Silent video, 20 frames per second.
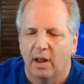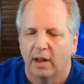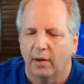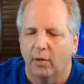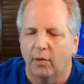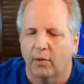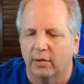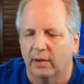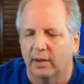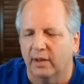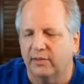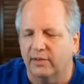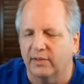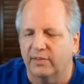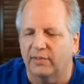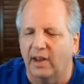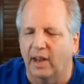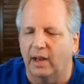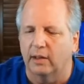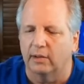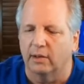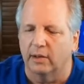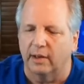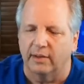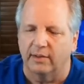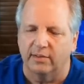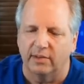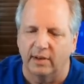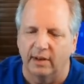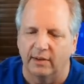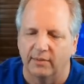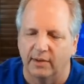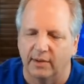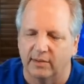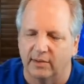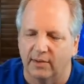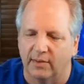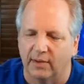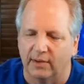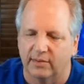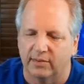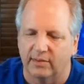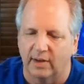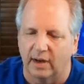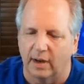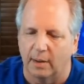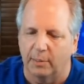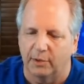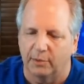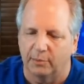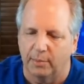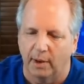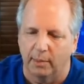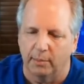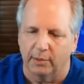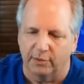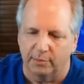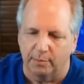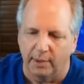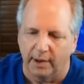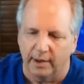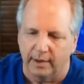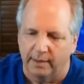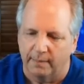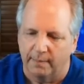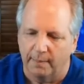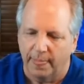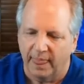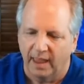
Or let's just take a look and see if it's in this setup as published button.